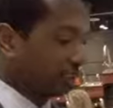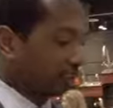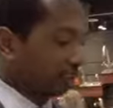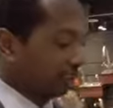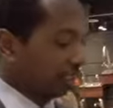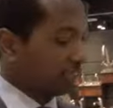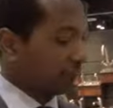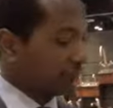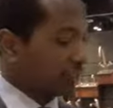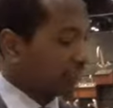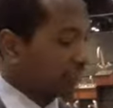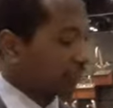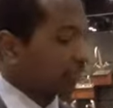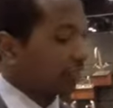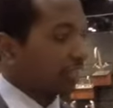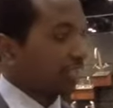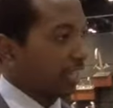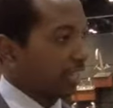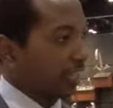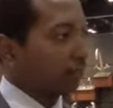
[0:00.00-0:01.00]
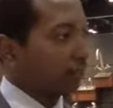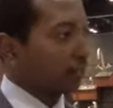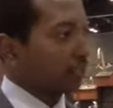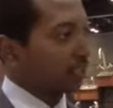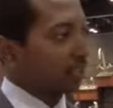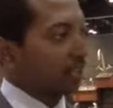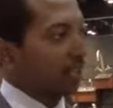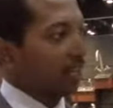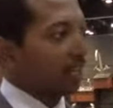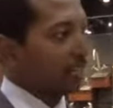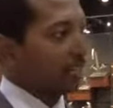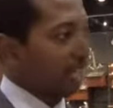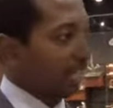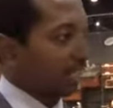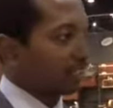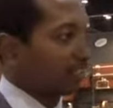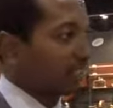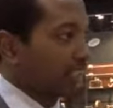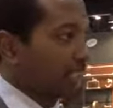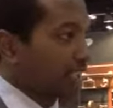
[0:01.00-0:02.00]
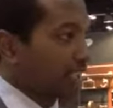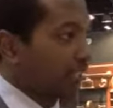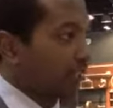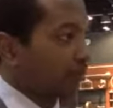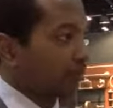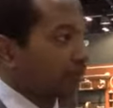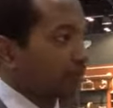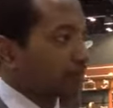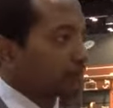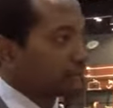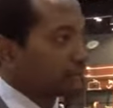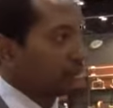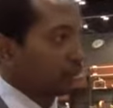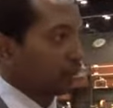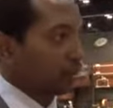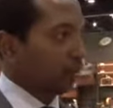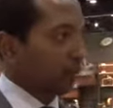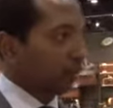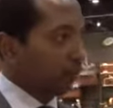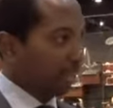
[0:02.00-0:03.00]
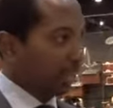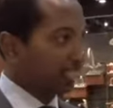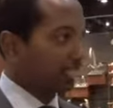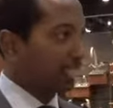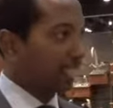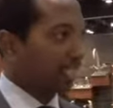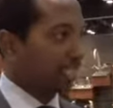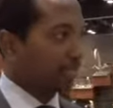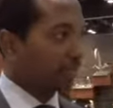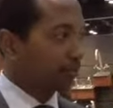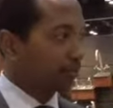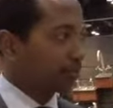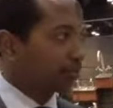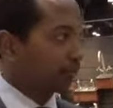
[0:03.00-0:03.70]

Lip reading: Stephen, today we saw Nexia, we saw Winekeep,